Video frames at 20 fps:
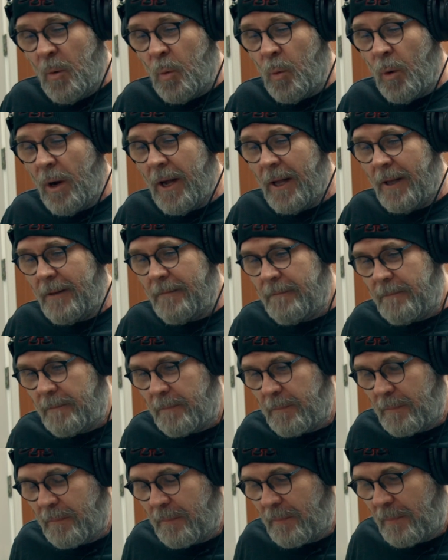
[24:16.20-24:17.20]
Well,
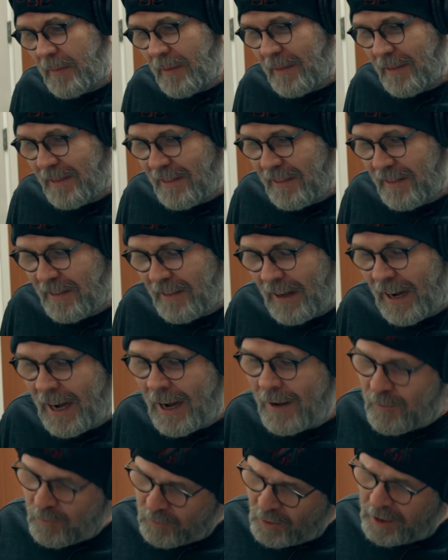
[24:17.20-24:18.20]

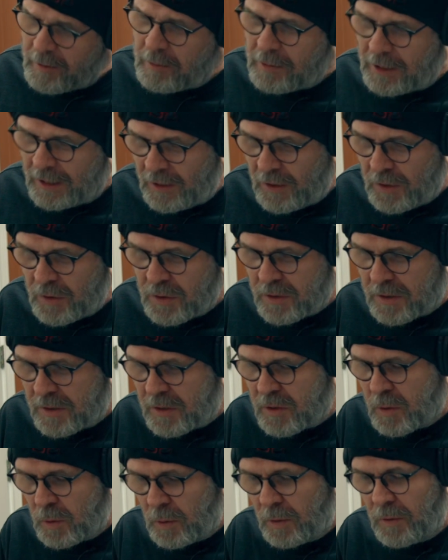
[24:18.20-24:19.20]
I frequently use
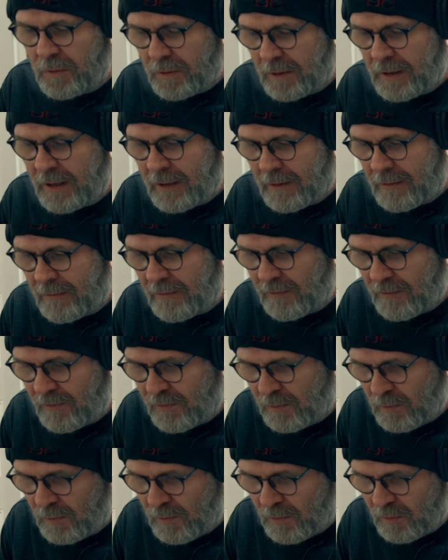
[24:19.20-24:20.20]
this tool in
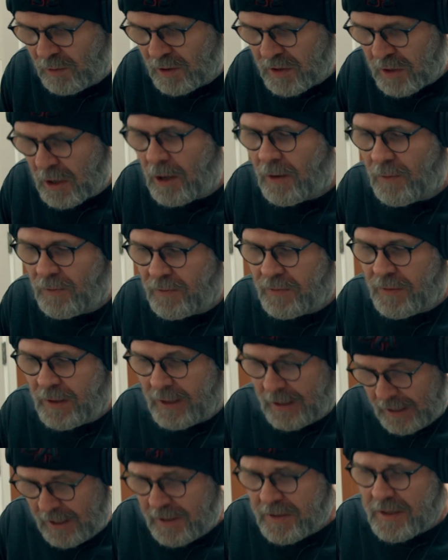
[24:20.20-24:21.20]
Resolve
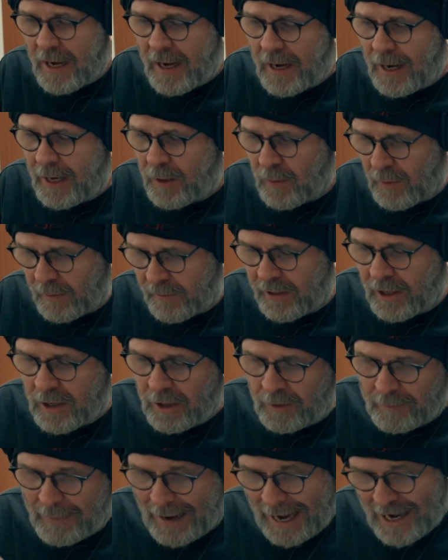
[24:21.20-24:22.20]
that is AI driven
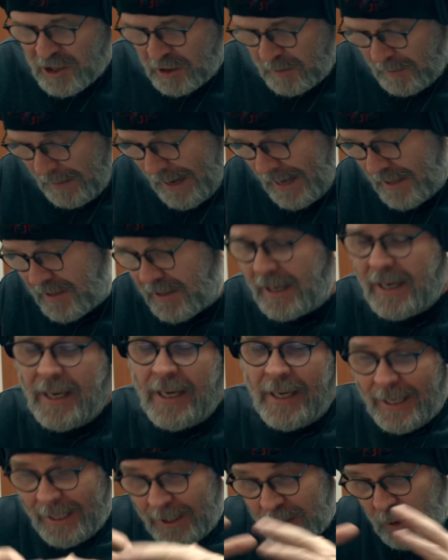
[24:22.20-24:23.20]
called Magic Mask.
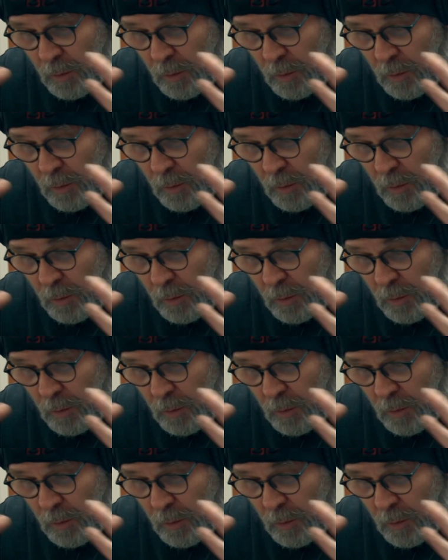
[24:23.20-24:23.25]
It's a